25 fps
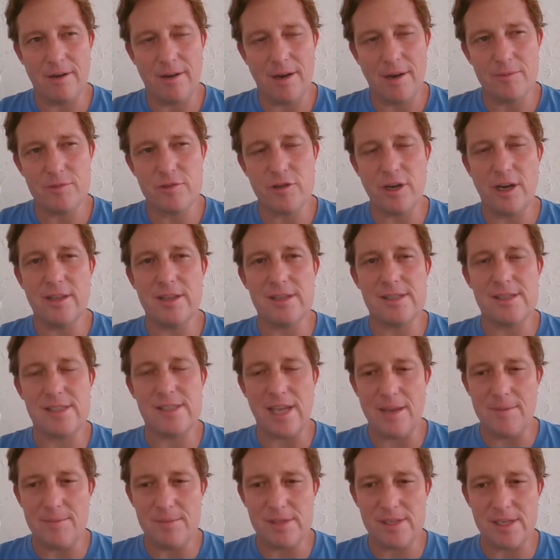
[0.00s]
I'm trading the
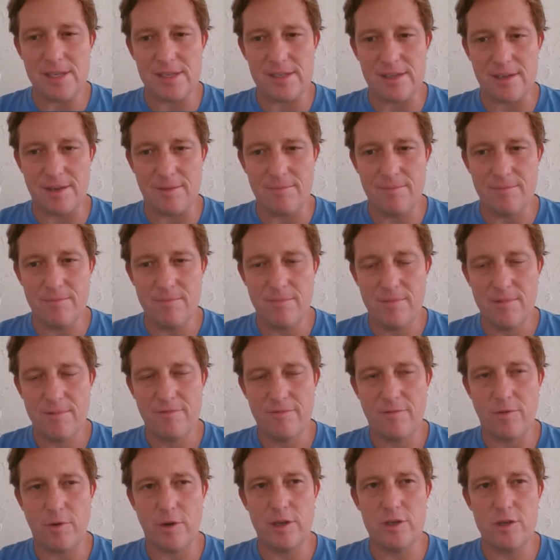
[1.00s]
same system,
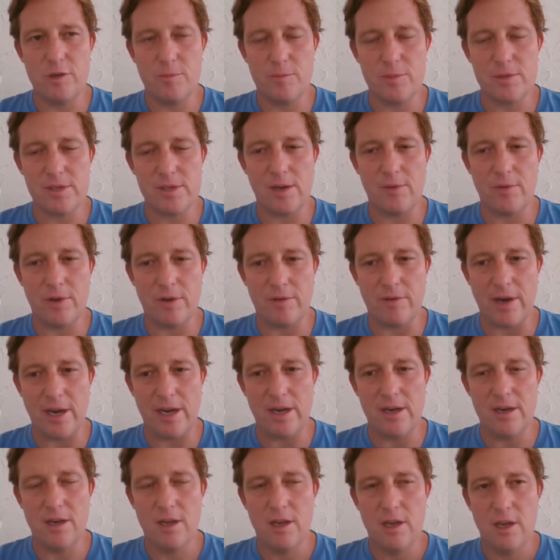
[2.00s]
42% win rate,